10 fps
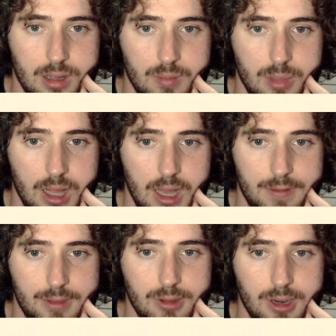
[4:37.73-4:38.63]
But they
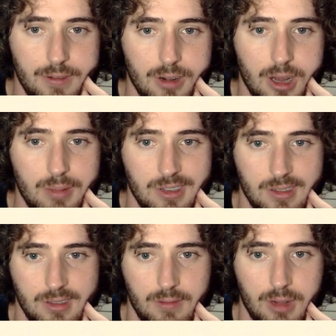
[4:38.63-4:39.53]
have 3 different
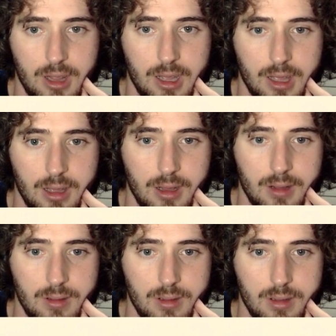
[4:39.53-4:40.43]
options on where they can go.